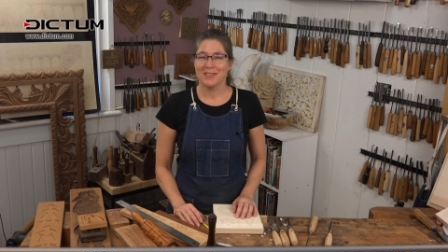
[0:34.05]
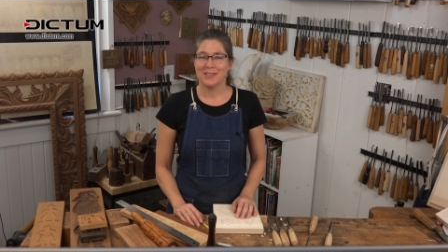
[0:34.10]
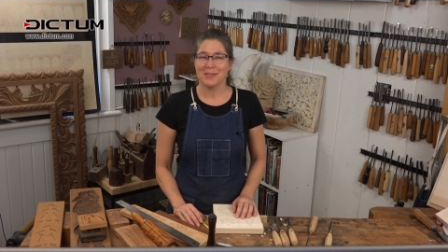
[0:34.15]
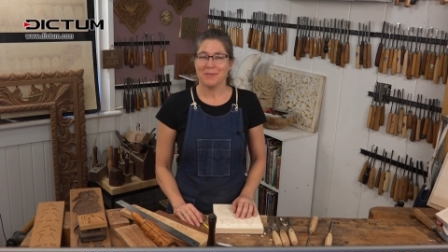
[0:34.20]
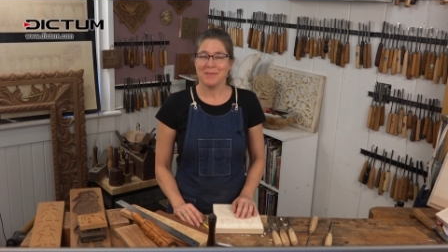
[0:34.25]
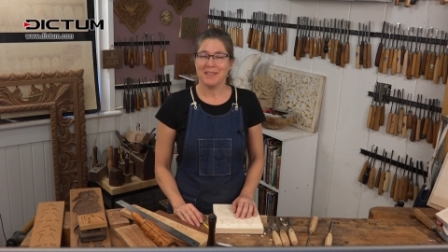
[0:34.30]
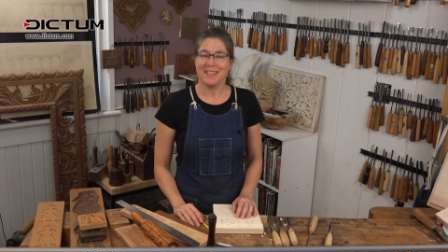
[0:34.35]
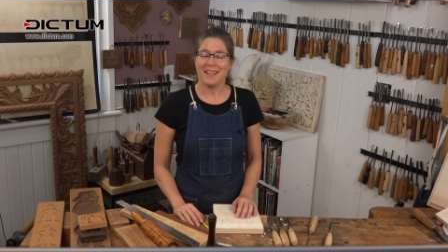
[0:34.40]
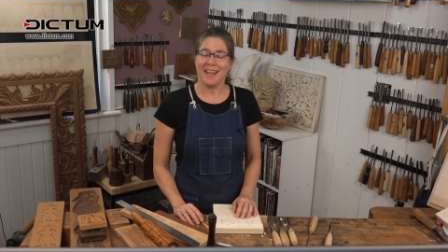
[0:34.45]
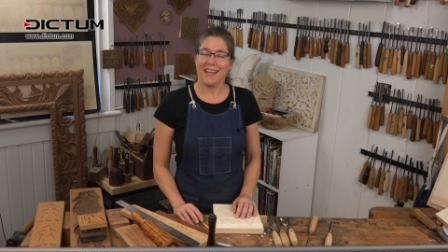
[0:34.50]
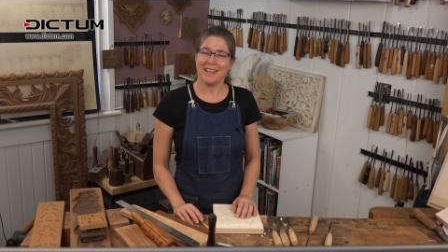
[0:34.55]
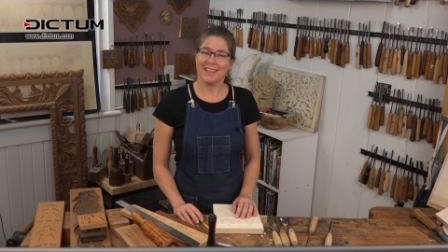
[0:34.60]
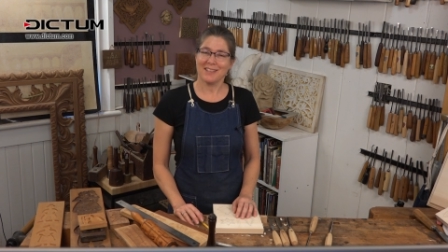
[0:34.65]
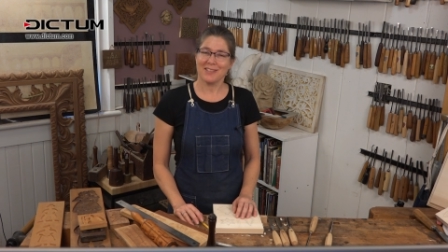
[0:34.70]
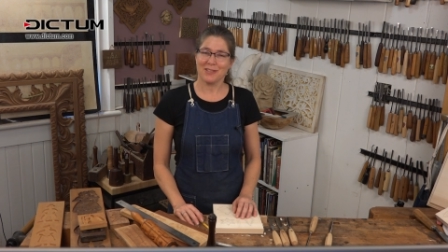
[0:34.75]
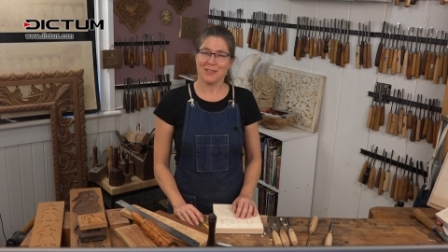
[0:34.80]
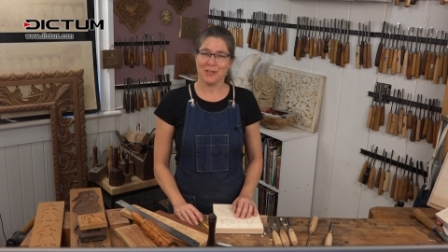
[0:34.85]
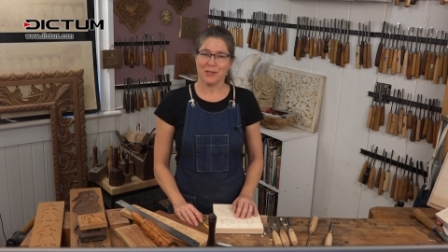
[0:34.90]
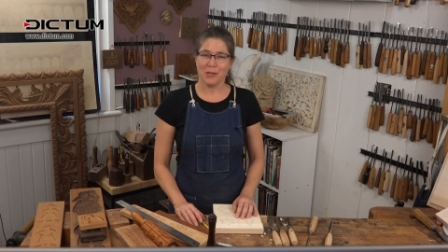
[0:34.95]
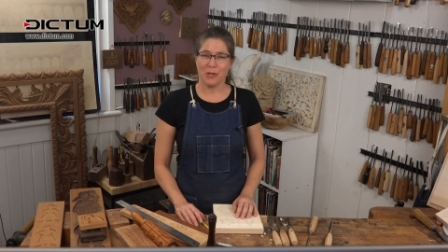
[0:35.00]
to be
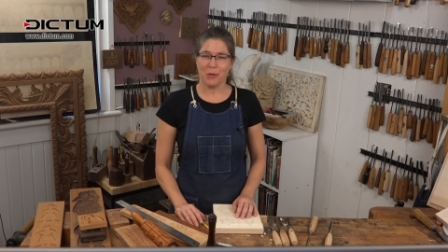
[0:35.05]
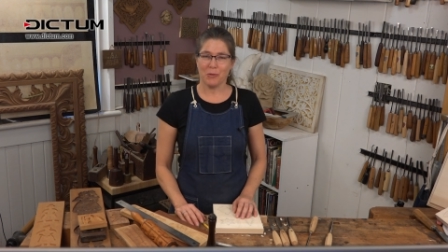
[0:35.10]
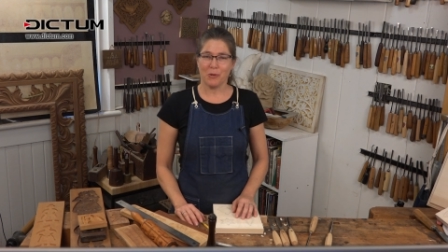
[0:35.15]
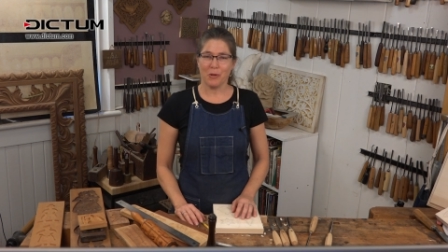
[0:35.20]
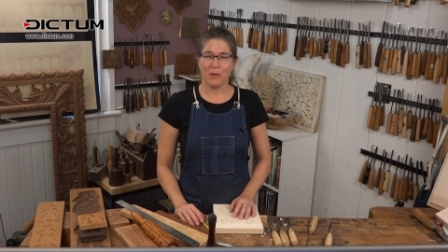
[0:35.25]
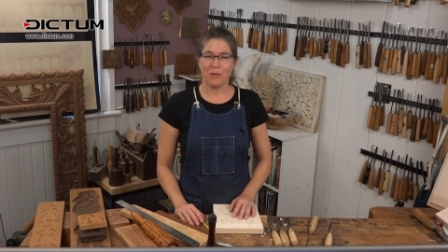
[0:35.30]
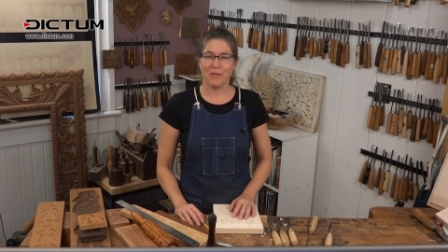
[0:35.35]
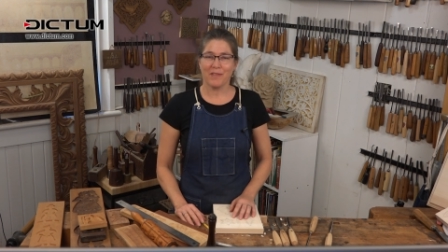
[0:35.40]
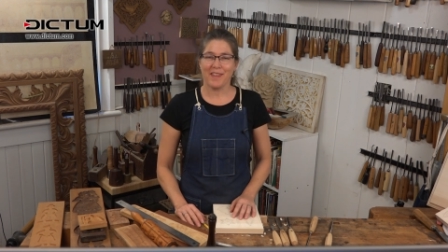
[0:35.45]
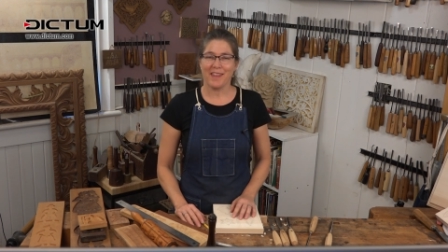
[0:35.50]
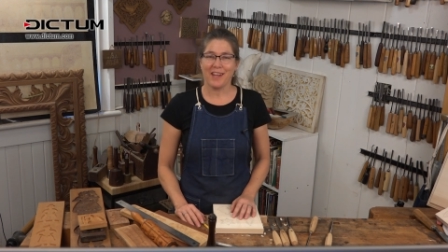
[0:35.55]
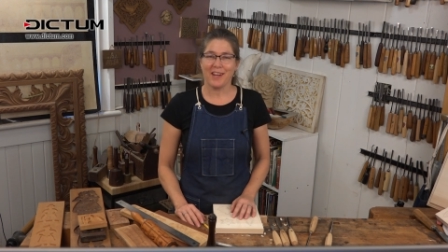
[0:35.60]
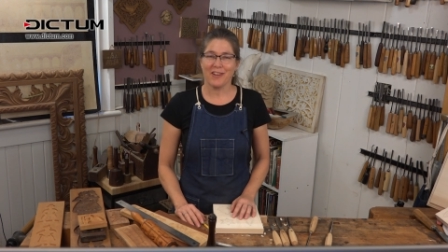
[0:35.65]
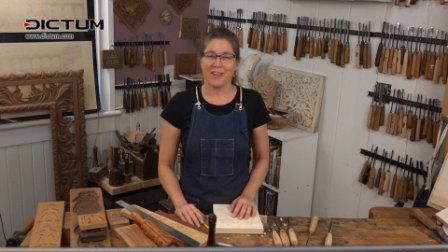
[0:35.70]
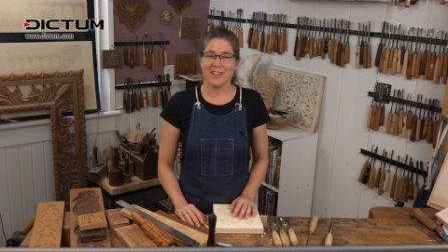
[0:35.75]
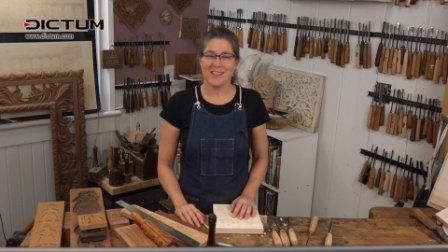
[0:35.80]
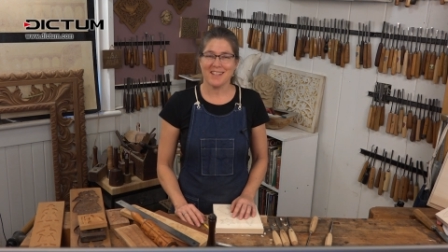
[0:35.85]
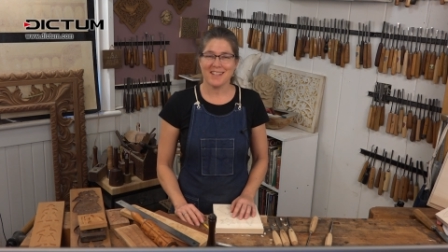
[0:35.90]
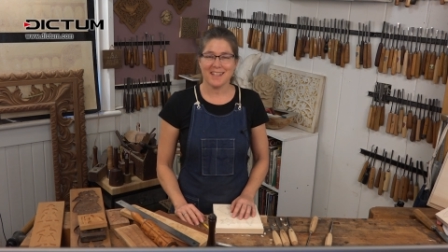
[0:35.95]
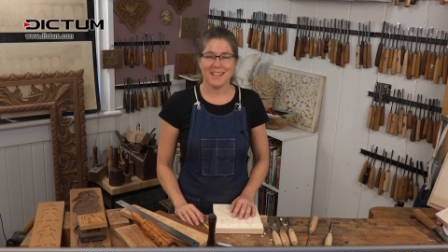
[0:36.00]
asked to go over
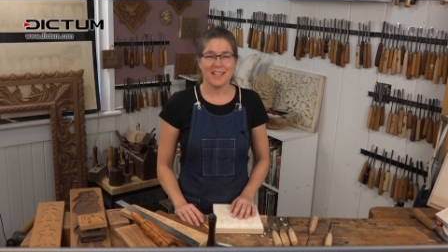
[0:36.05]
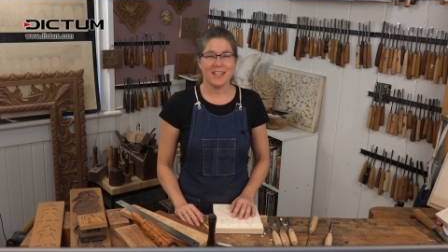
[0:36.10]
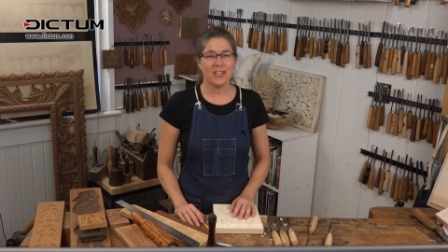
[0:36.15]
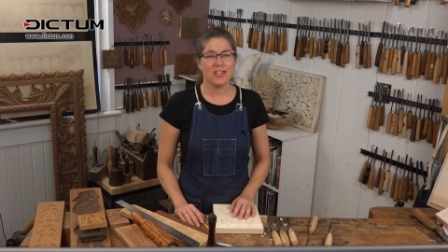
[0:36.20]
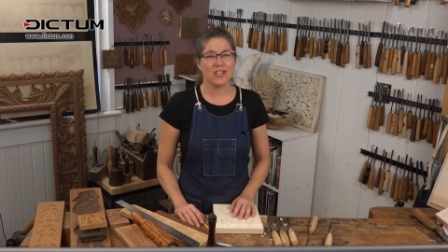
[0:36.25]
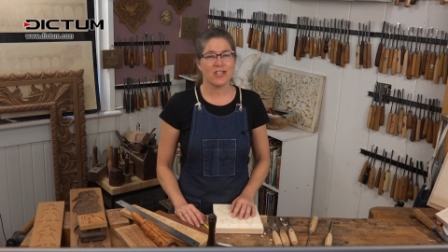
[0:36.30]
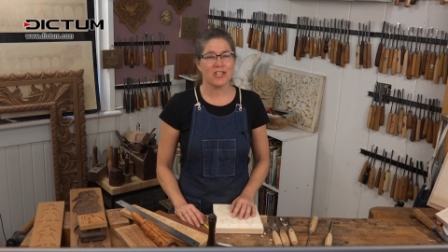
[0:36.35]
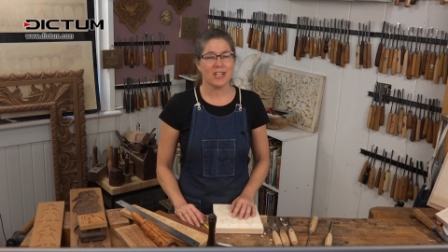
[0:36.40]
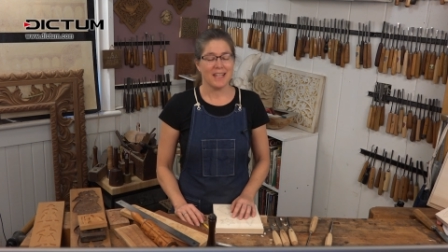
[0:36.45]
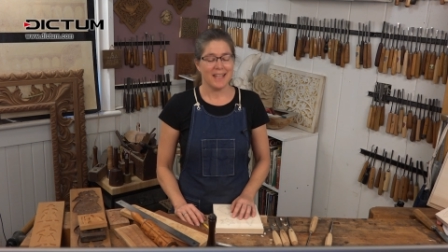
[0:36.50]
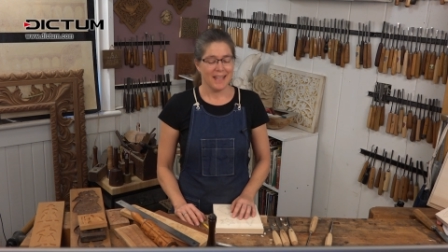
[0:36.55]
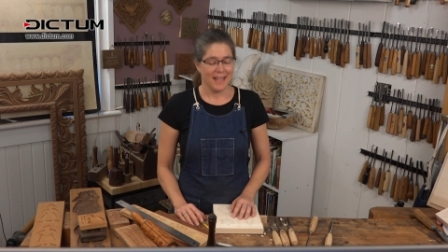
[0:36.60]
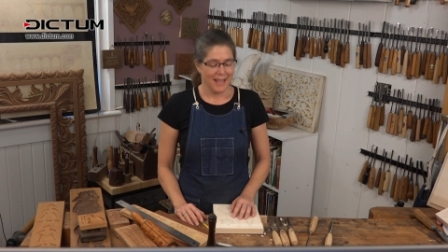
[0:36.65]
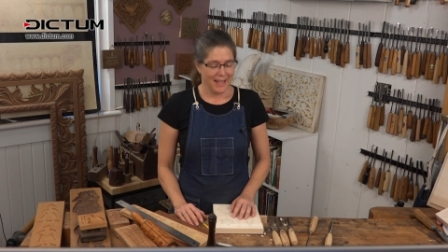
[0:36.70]
there and teach.